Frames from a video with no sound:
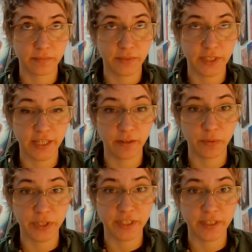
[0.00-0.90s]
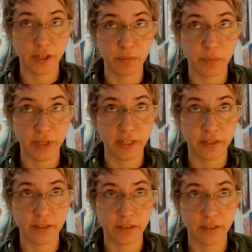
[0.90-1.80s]
Singing voice is coming
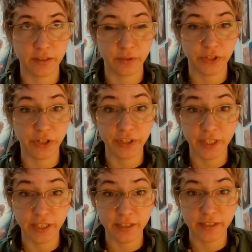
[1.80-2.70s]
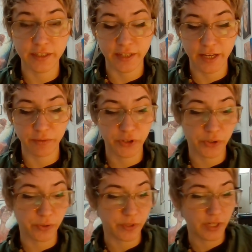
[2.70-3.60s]
back. That's a good thing, because I have a
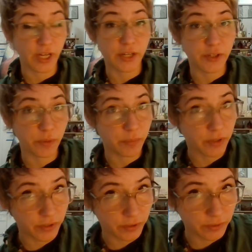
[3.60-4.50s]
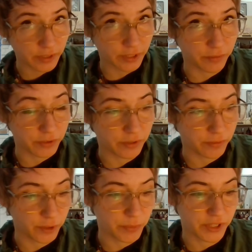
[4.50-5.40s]
show tomorrow. If you live
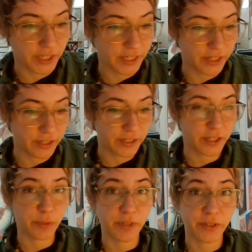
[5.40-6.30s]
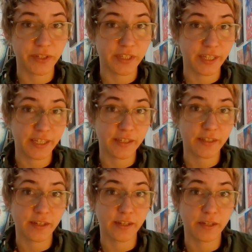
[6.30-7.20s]
in the Ypsilanti area, come down to
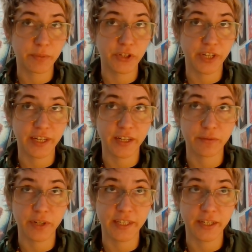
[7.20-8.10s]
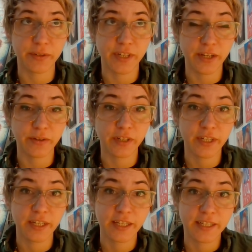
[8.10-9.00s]
Ziggy's, Michigan Ave, right downtown.
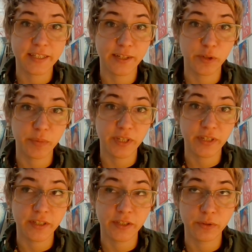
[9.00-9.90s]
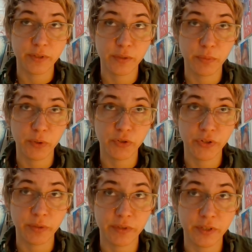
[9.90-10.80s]
So I'll be doing some
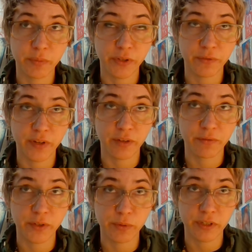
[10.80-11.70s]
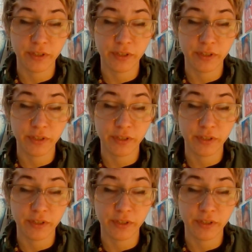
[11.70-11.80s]
poetry with some other fine folk